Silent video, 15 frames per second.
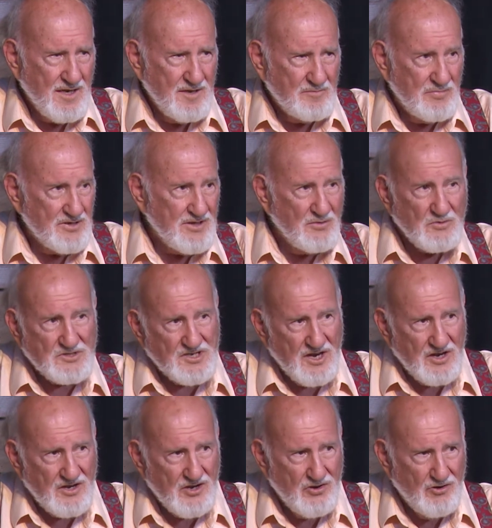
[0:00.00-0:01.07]
But it was an
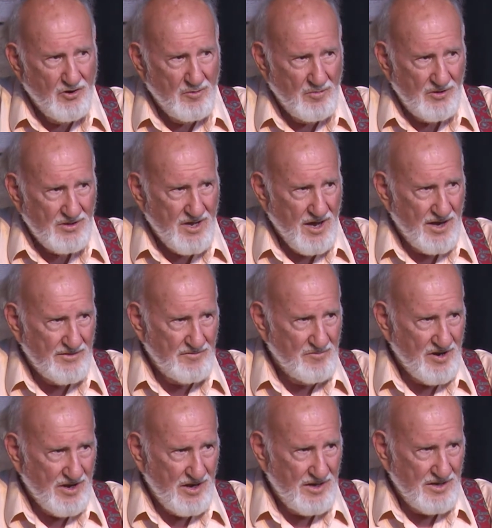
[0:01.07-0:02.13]
incurable kind of
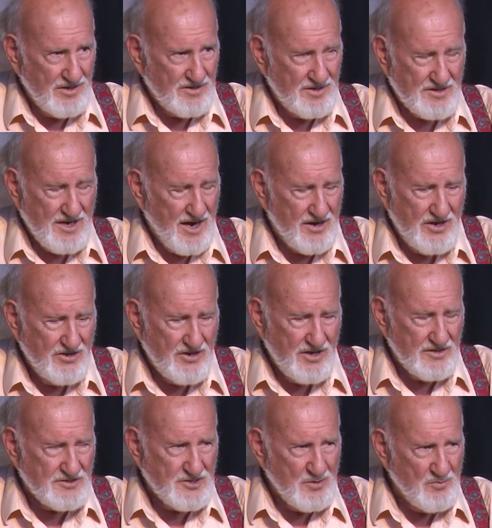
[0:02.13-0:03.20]
mental illness. How do you
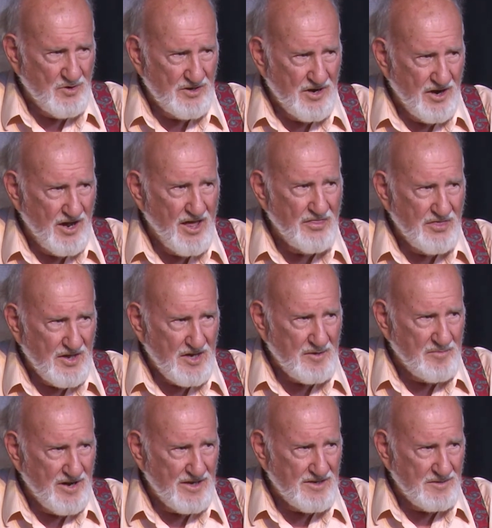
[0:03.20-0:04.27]
get someone to not think
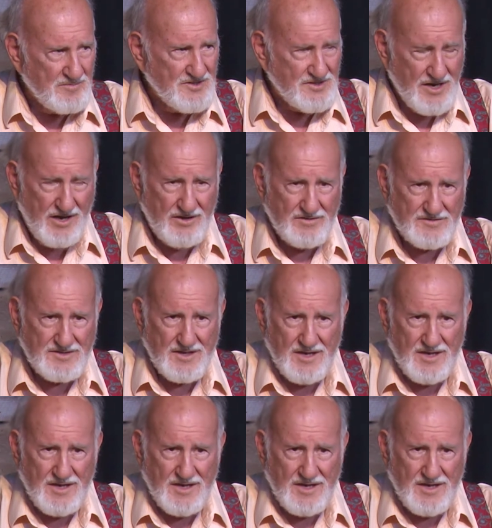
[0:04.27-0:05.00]
about themselves?